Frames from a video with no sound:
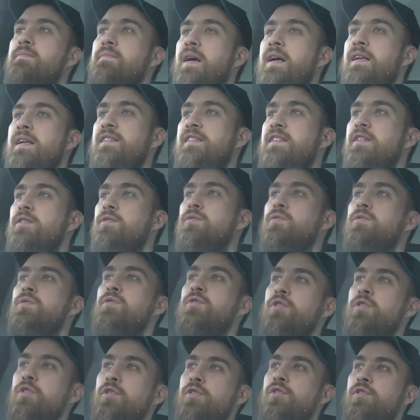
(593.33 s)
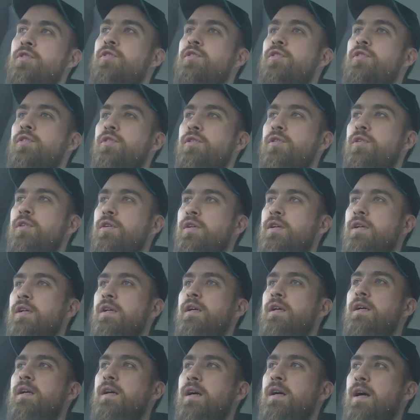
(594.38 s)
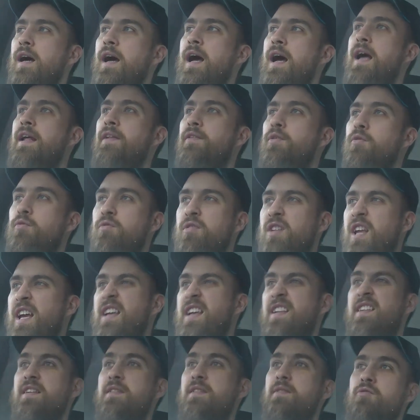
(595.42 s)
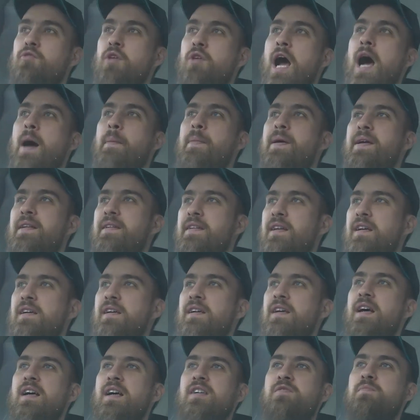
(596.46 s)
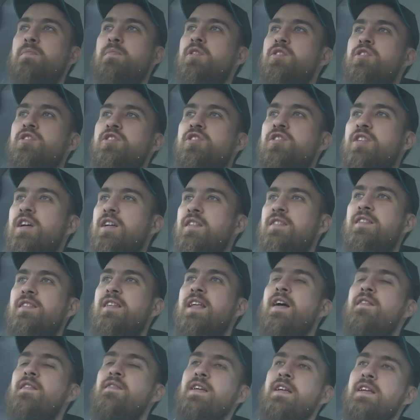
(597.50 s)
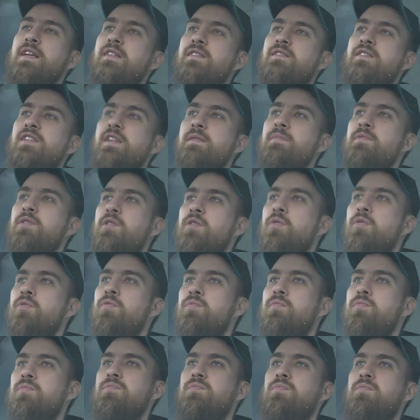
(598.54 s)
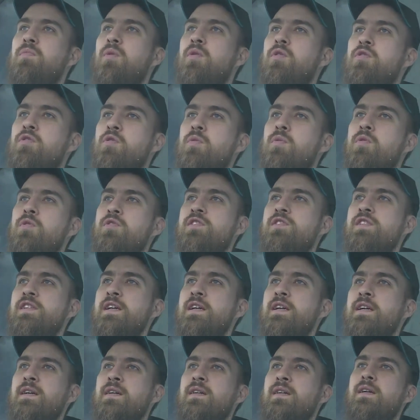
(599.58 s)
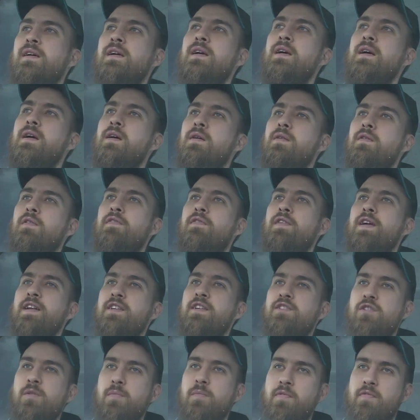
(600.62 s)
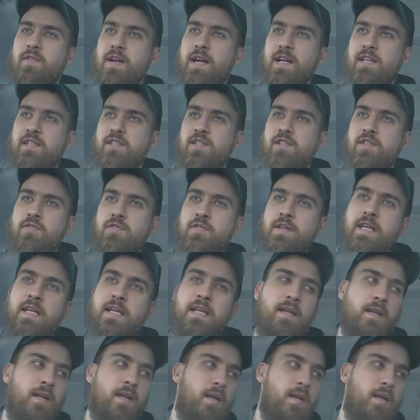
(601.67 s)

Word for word: It's still going good. I don't tend to grab it as much. I definitely seem to go more towards the Refina Superflex 3